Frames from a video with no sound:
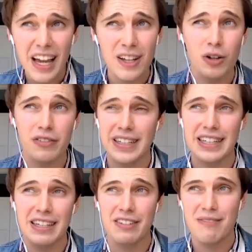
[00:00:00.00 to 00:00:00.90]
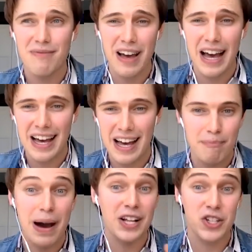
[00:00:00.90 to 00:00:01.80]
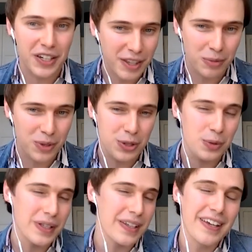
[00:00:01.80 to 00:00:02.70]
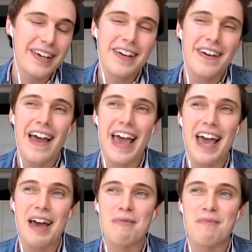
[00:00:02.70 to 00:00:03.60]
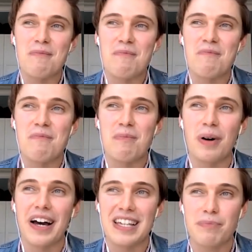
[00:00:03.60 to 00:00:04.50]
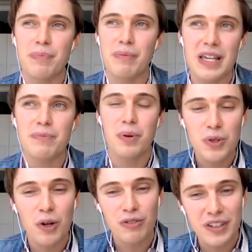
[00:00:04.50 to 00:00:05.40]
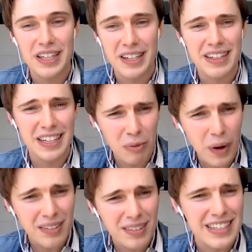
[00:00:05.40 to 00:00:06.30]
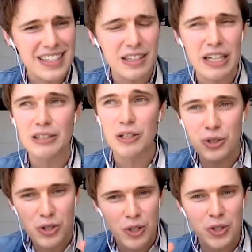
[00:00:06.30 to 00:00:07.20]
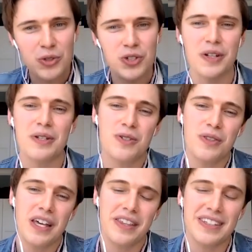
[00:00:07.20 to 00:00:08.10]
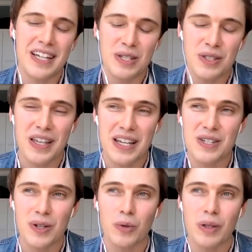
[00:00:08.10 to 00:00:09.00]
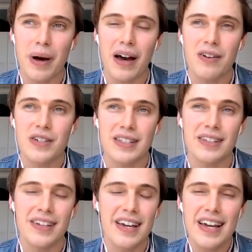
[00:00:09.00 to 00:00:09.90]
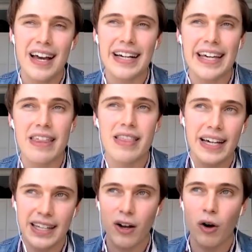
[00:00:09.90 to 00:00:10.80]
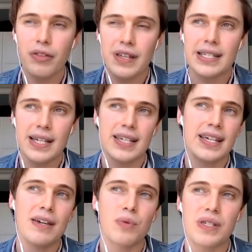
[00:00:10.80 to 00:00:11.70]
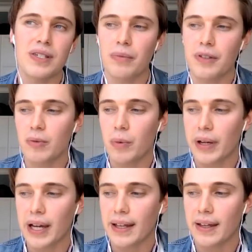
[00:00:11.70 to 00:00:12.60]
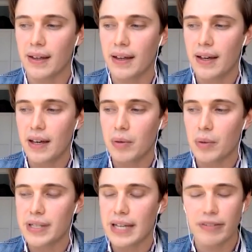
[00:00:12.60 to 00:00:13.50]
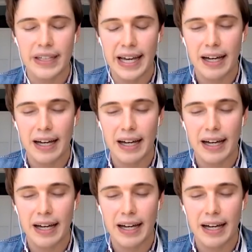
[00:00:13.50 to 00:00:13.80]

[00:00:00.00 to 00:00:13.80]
a lot of kind of like. magic that we're doing, um, but it's been it's pulled off kind of kind of well, and it, it looks good on screen. So that, I think that's that's all that matters. And again, that kind of authenticity was something that we were kind of we were definitely